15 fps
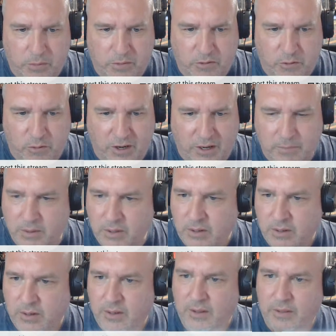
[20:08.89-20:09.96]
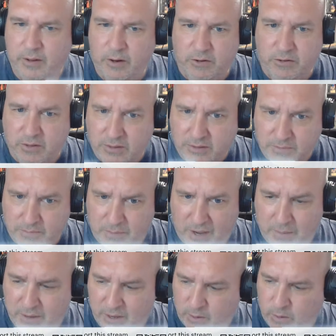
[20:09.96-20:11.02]
the stream, there's Buy
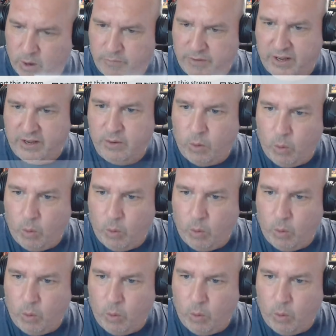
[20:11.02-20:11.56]
Me a Coffee.